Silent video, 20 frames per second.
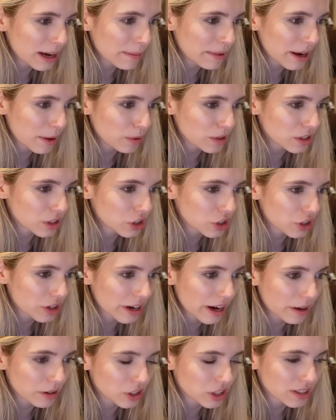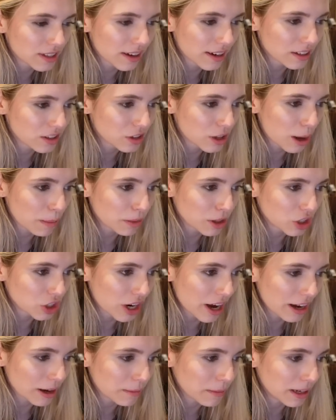I mean, I wasn't sure how she's gonna stop the
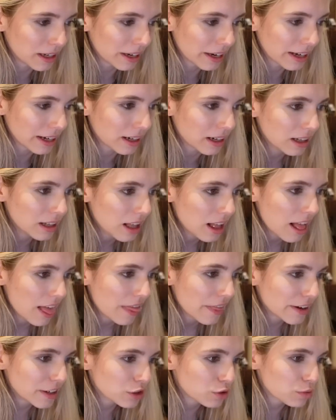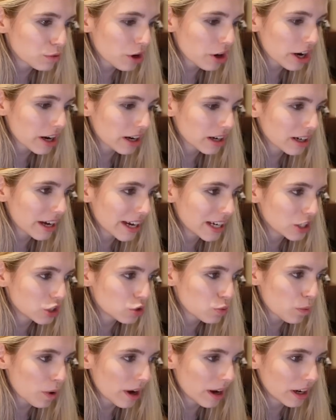checkmate. Like, there's rook
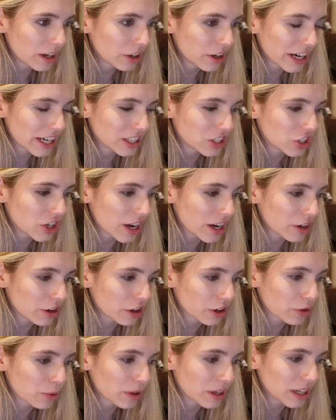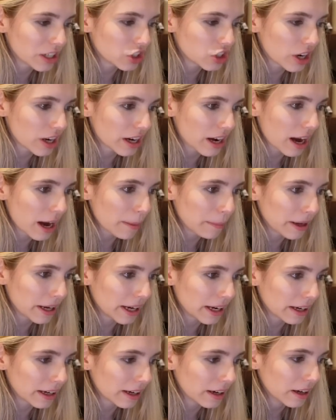h1 or h8 or queen h8
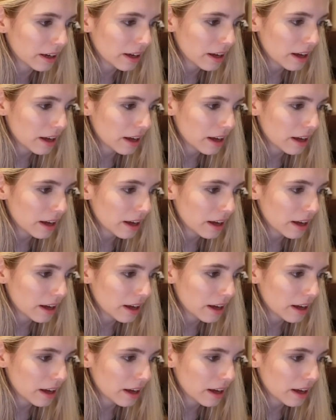coming.